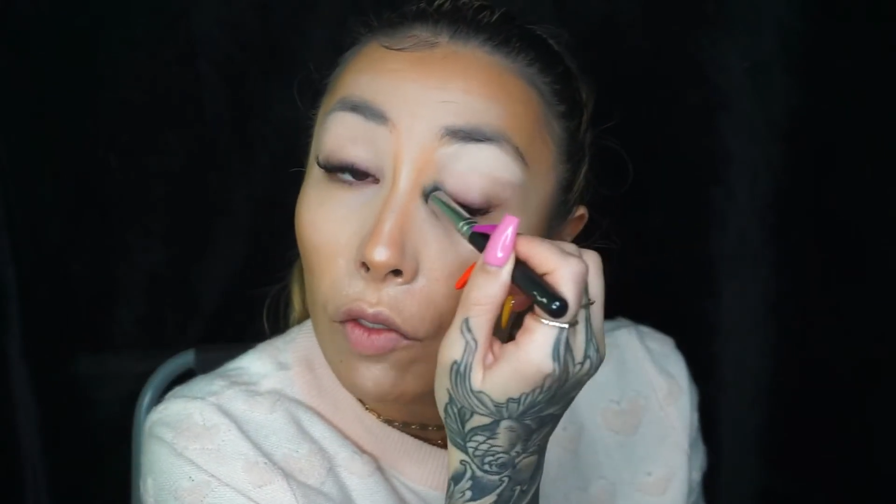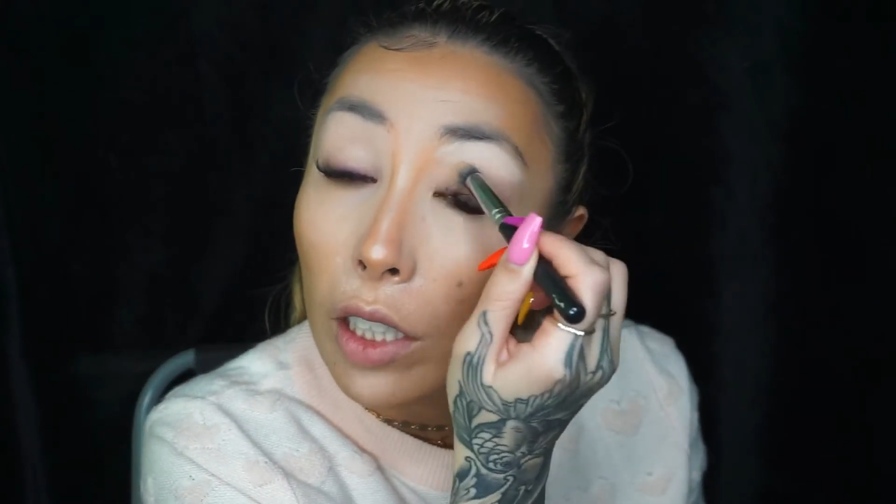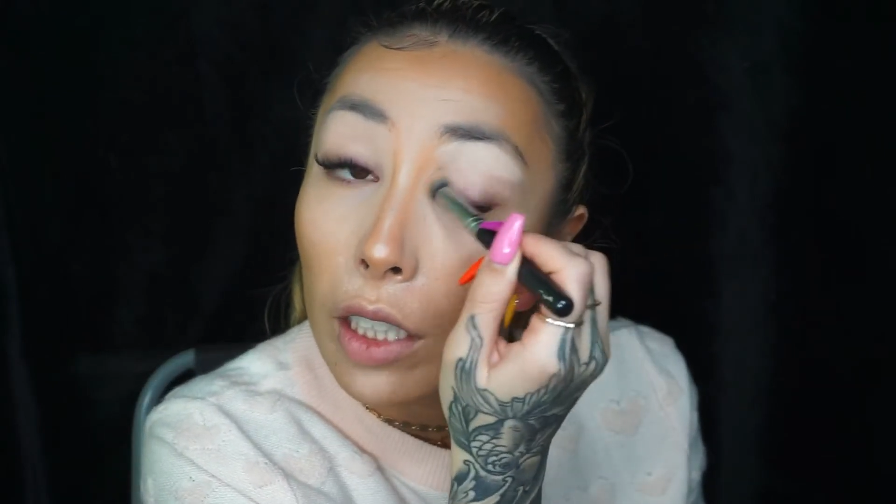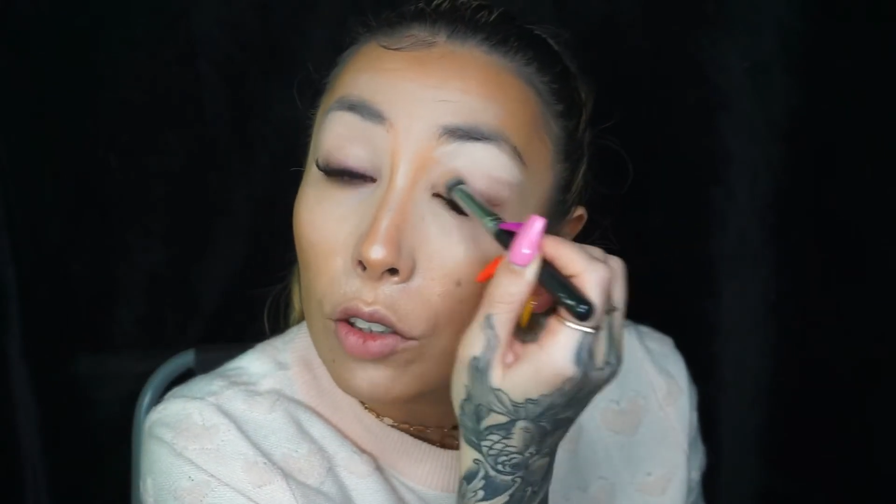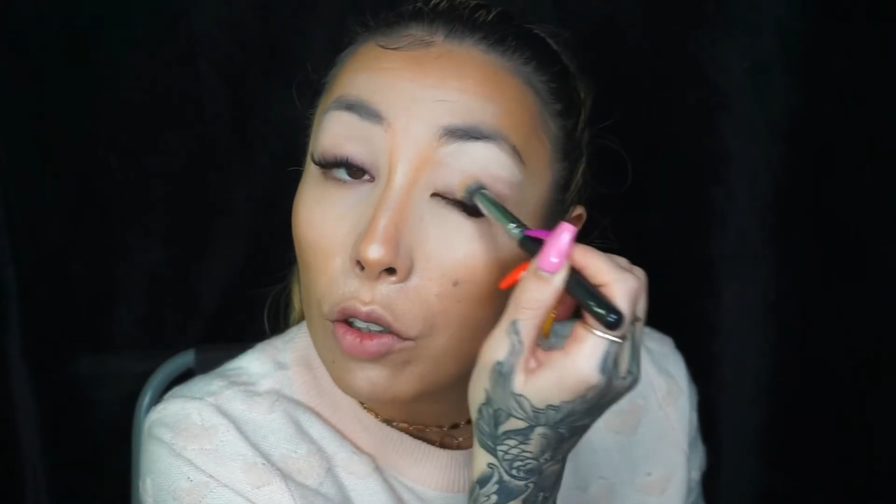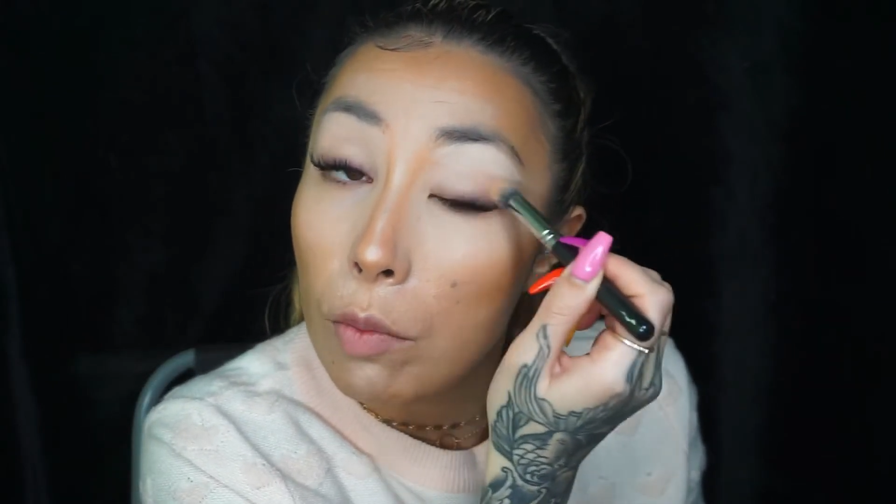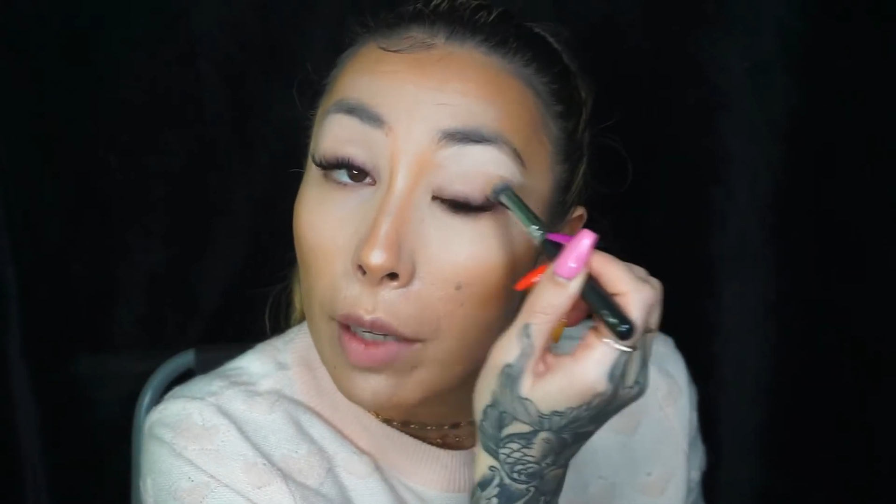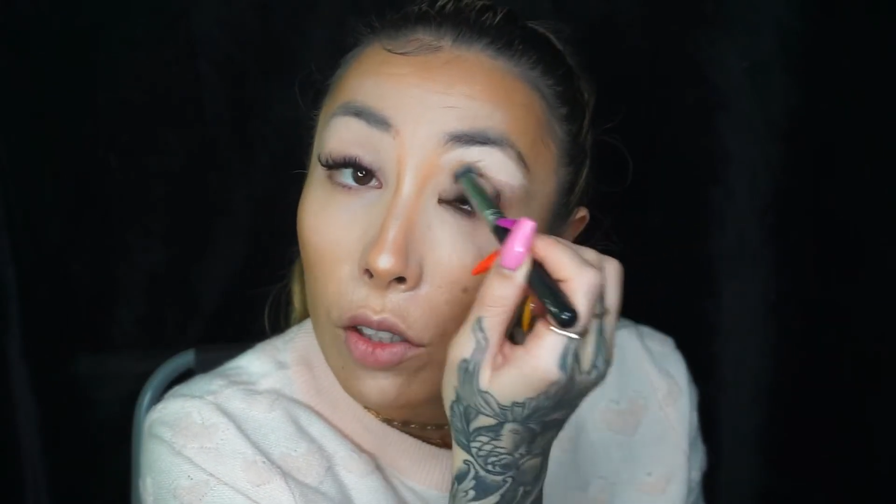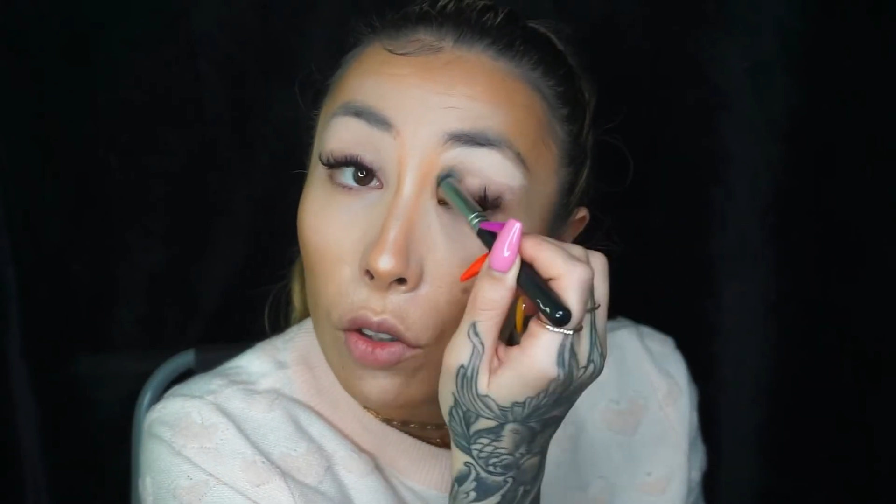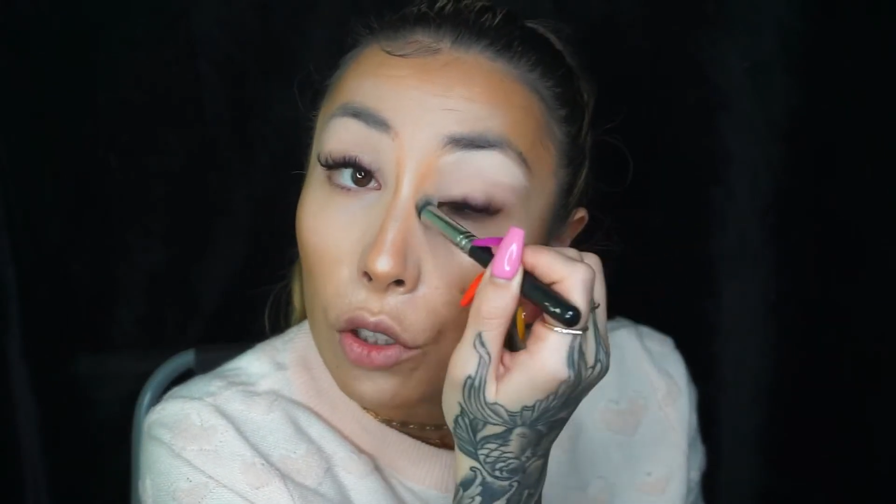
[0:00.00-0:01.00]
really does
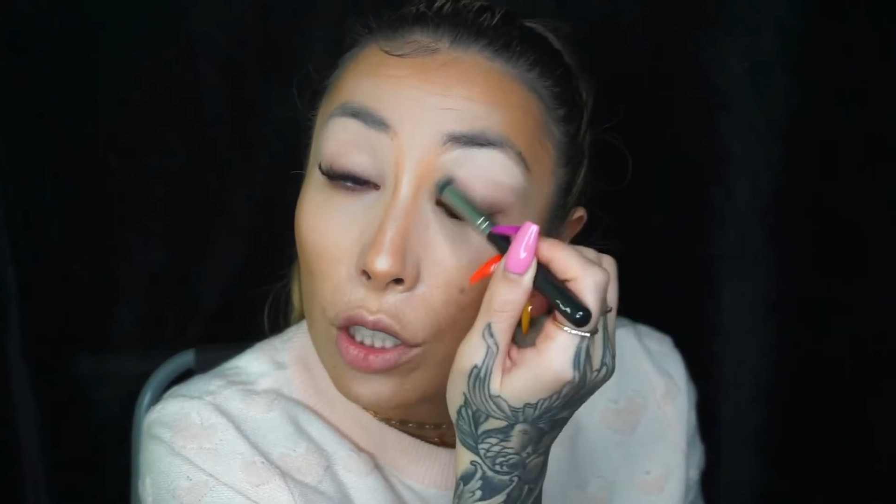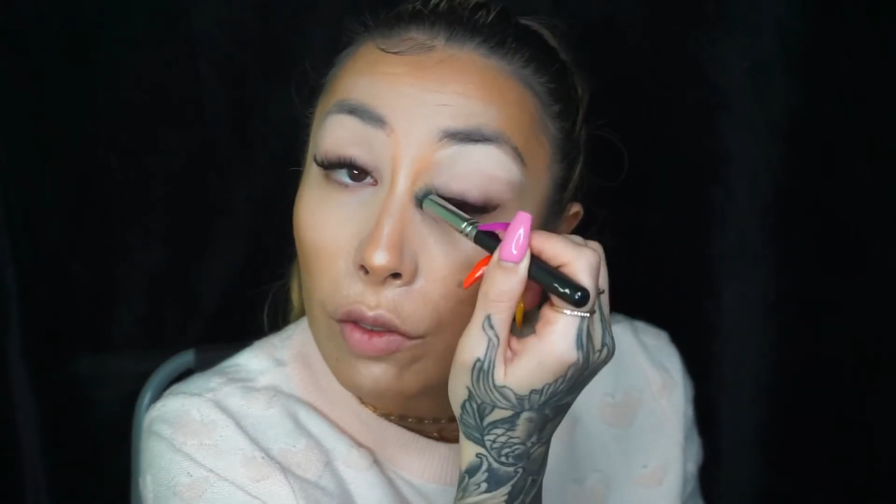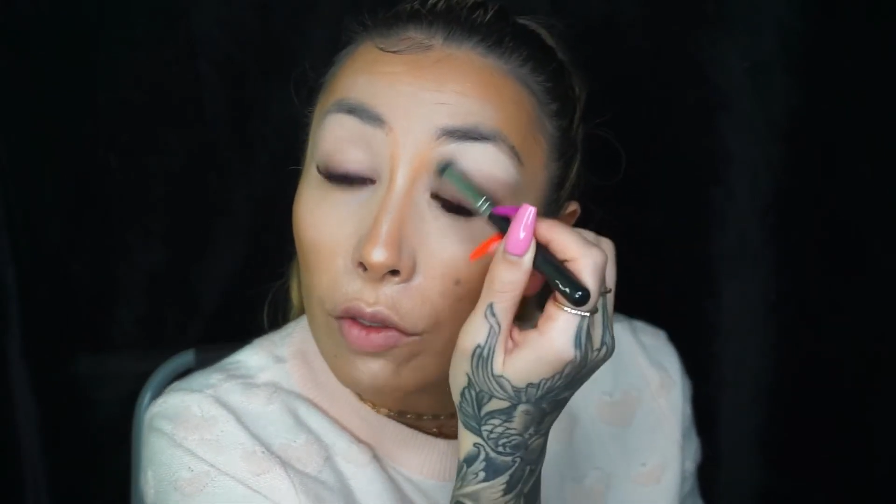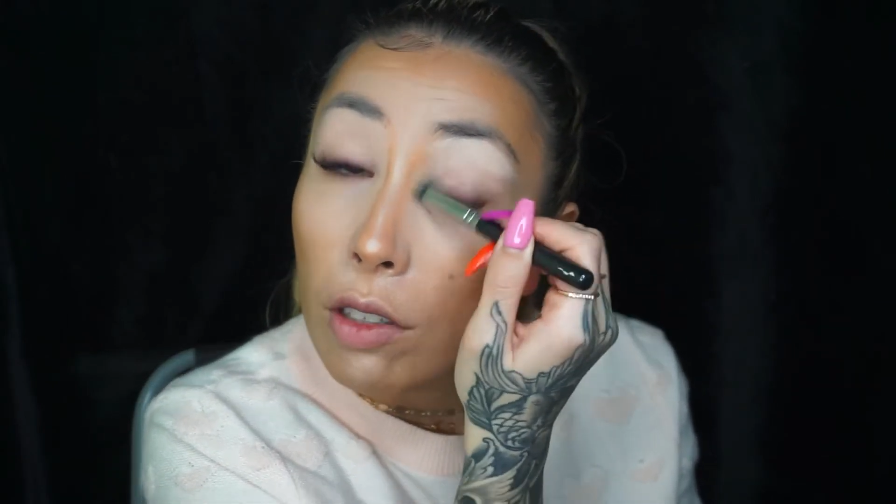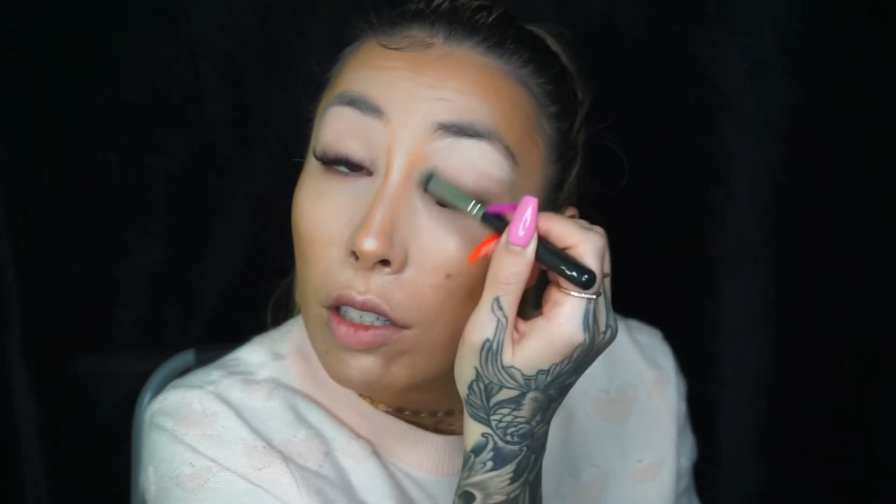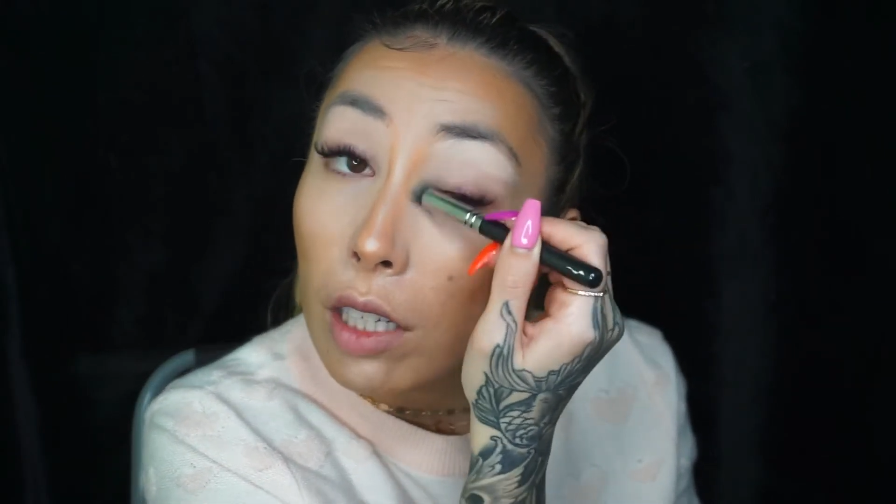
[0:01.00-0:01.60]
make such a difference.